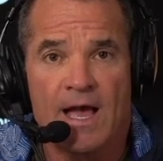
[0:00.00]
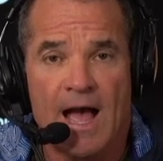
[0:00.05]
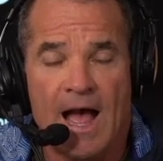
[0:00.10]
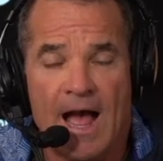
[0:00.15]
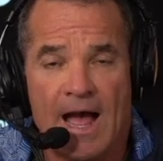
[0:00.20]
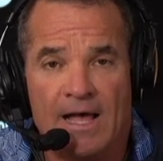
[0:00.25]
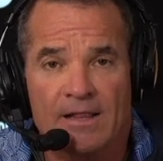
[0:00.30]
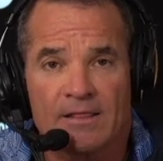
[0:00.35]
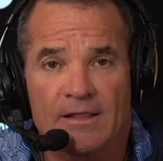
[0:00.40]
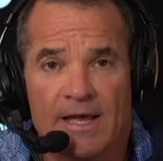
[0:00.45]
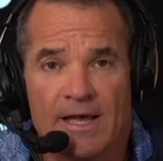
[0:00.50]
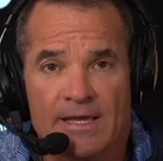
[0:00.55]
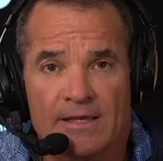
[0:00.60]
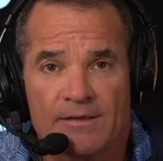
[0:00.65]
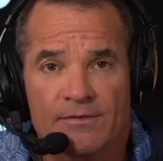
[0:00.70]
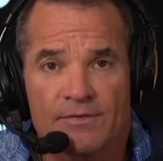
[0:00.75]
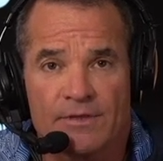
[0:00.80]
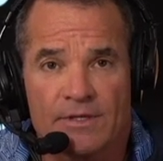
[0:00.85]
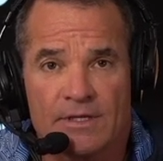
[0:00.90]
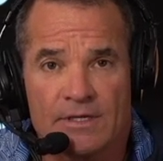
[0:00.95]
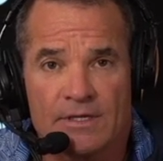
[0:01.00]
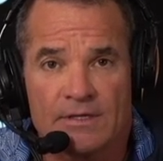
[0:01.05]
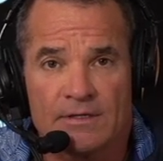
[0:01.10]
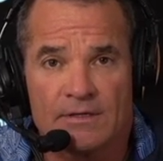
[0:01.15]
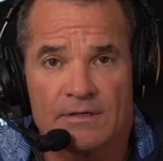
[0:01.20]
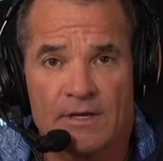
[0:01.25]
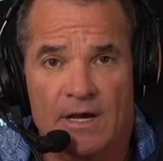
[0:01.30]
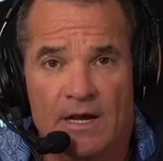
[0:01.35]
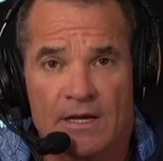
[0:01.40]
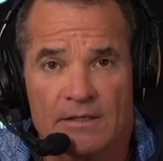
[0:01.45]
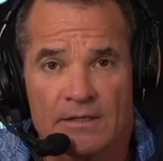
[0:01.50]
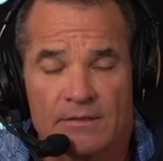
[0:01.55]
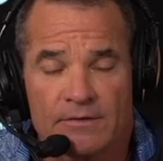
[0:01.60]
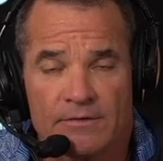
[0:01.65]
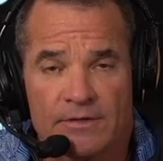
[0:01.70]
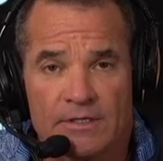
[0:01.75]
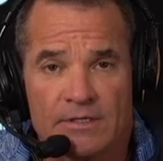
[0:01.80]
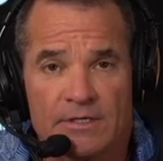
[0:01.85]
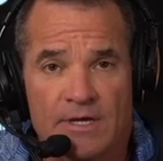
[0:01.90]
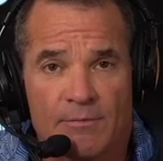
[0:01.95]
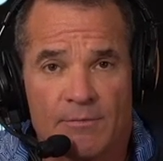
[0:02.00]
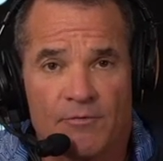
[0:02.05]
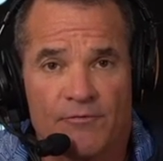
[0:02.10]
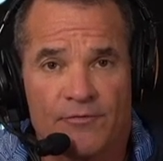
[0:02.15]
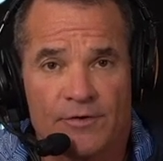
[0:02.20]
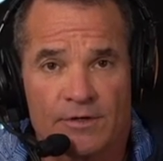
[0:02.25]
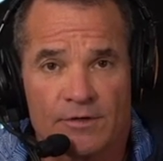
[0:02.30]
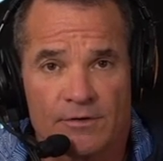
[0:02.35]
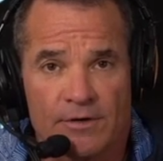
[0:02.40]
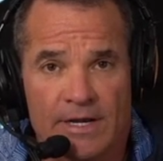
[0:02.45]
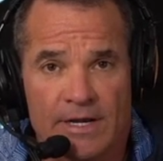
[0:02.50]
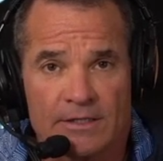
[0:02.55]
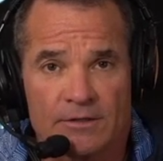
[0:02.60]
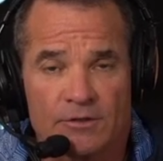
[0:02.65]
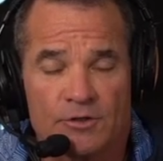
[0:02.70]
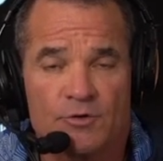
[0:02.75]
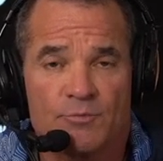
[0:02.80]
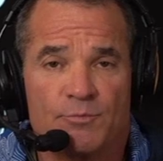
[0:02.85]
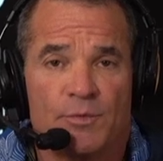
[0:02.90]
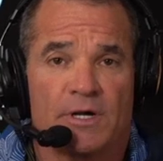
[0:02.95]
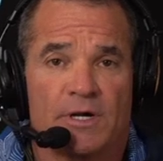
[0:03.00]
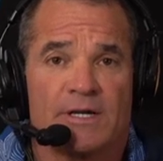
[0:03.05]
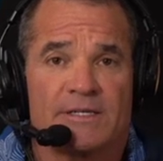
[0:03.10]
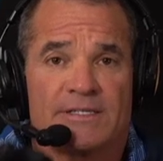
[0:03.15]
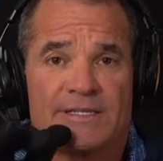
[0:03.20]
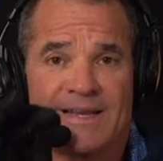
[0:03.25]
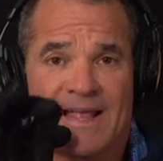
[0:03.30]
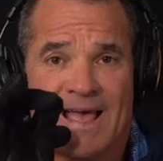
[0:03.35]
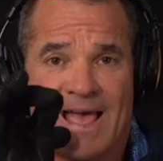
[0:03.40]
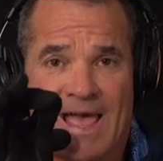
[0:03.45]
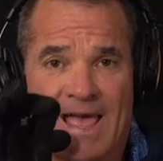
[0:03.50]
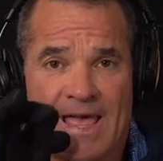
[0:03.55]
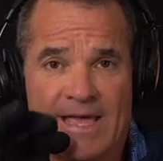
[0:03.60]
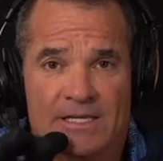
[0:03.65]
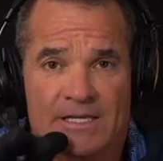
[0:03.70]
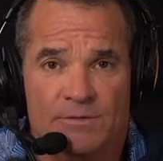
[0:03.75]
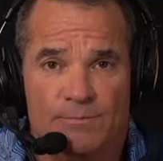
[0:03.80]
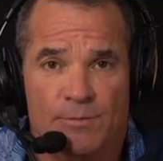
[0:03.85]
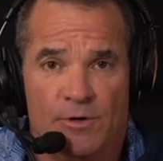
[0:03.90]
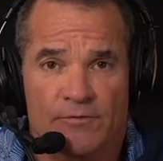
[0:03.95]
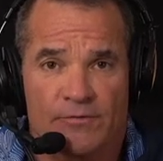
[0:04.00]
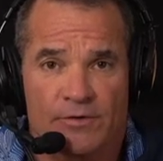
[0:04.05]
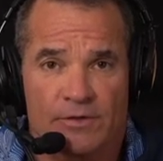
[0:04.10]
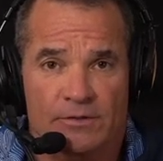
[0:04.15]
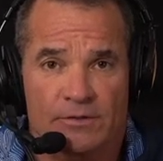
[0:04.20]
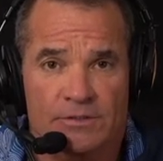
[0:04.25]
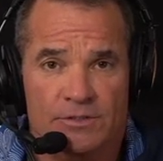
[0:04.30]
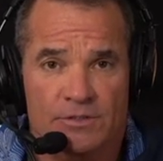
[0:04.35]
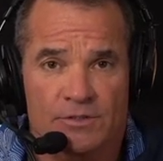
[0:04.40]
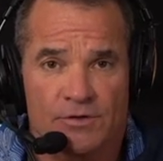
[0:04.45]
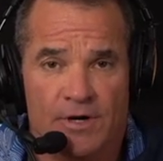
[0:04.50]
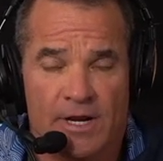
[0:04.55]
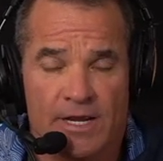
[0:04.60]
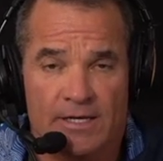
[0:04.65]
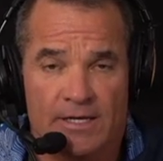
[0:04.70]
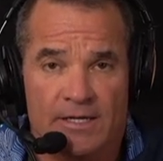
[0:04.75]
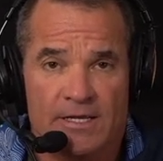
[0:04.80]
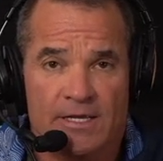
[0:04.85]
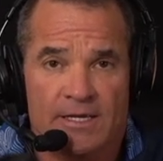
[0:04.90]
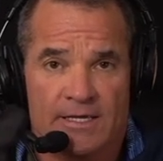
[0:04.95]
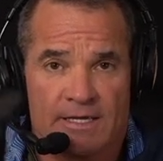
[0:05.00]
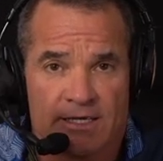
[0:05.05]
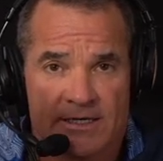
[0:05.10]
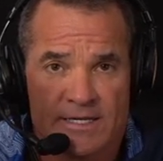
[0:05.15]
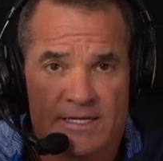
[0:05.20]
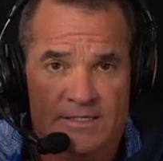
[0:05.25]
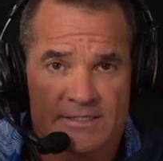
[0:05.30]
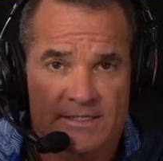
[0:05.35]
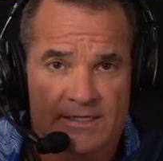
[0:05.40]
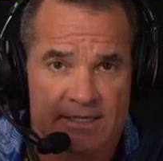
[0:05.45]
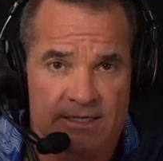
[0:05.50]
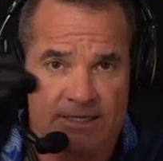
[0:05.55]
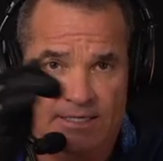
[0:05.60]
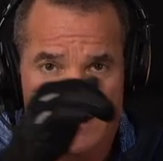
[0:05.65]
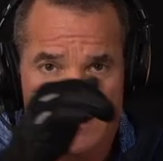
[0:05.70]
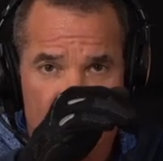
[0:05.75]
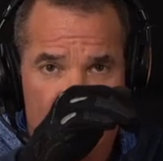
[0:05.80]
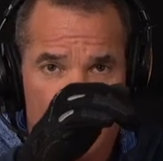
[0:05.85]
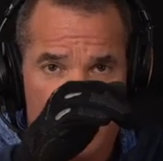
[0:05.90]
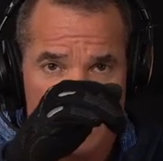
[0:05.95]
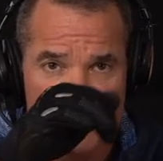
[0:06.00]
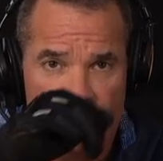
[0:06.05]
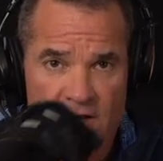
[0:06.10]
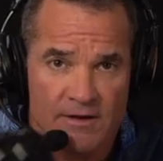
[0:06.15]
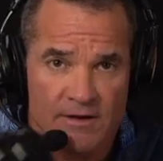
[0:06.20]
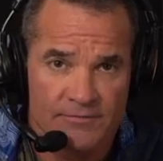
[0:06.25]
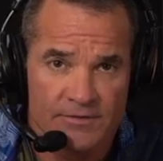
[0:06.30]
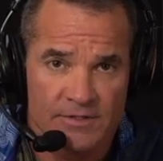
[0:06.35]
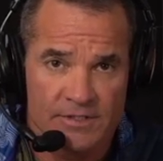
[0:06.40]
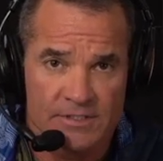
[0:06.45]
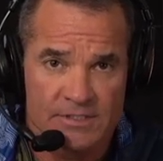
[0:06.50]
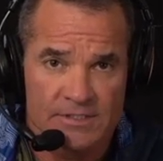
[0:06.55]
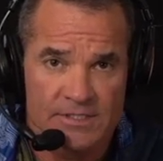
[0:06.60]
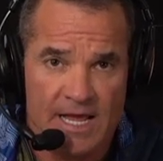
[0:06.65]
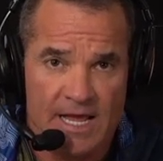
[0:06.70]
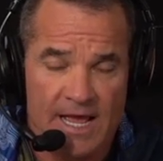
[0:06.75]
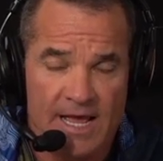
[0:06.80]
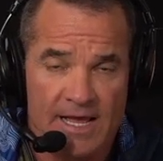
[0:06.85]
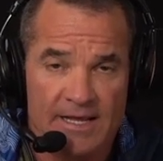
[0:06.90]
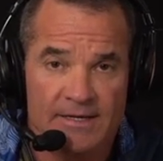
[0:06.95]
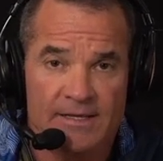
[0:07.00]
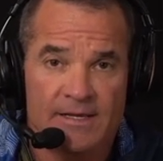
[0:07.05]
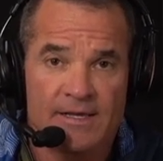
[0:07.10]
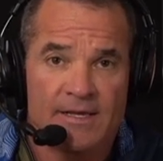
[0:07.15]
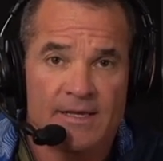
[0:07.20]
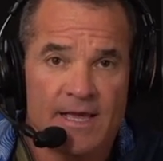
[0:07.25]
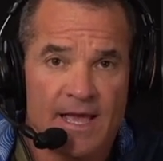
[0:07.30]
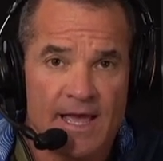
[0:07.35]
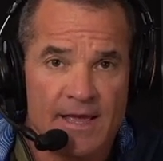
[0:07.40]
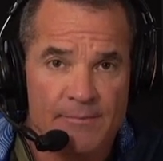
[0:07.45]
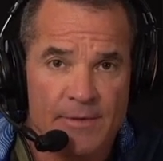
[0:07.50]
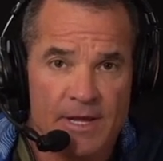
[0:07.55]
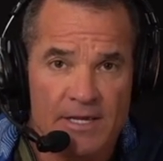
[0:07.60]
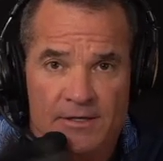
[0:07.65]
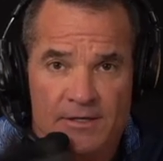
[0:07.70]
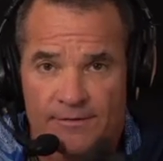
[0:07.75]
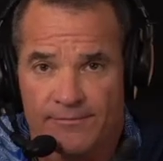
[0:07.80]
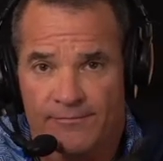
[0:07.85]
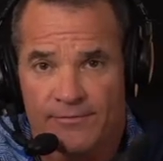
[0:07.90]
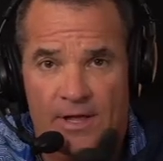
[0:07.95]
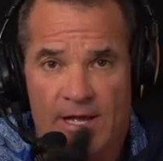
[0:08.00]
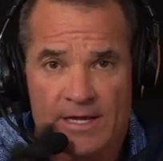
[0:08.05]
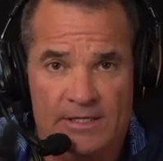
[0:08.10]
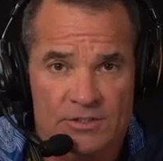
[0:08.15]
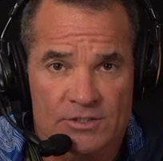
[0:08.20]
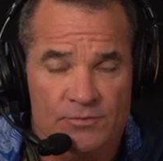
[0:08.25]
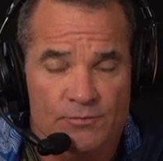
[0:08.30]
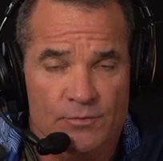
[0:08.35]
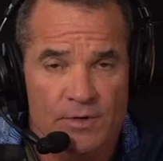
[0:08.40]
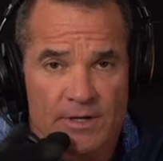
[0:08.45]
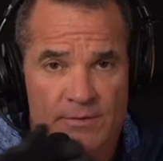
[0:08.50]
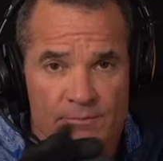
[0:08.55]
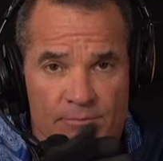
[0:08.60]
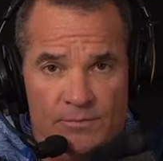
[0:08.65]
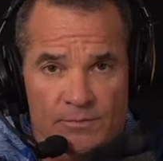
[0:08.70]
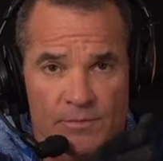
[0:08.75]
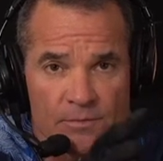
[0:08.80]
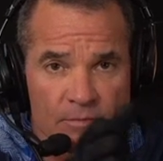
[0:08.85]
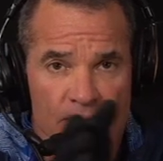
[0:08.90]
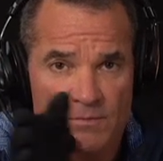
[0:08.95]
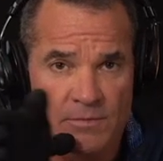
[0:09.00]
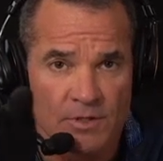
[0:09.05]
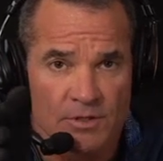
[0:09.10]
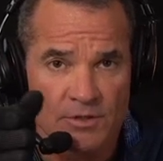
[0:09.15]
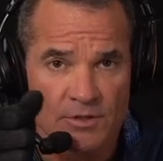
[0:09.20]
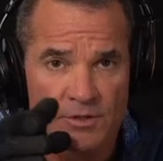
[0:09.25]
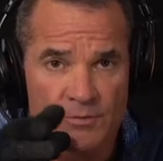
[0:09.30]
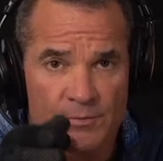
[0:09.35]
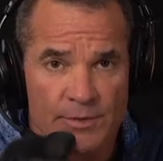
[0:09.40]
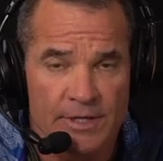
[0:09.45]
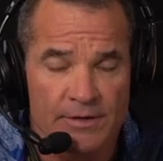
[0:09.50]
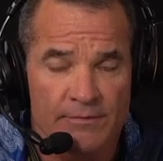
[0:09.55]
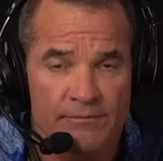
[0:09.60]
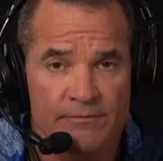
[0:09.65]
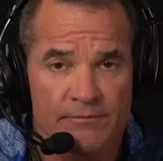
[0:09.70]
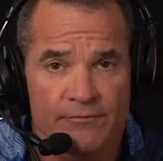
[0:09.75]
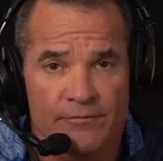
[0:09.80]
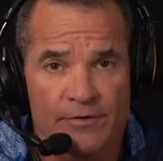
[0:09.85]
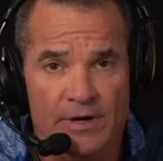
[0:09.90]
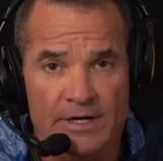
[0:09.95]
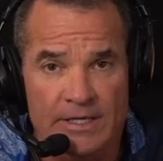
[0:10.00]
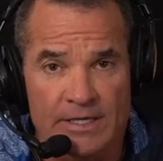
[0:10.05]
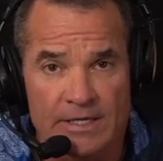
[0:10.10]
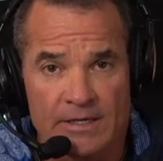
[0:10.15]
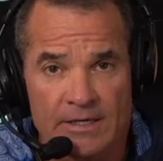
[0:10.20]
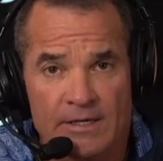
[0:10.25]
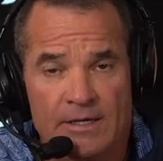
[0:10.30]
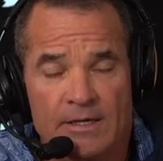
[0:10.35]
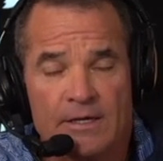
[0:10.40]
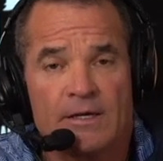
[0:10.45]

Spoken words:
I like the double figure eight loop because it hangs perfectly straight. It doesn't cock off to the side and make your fly swim a little bit funny.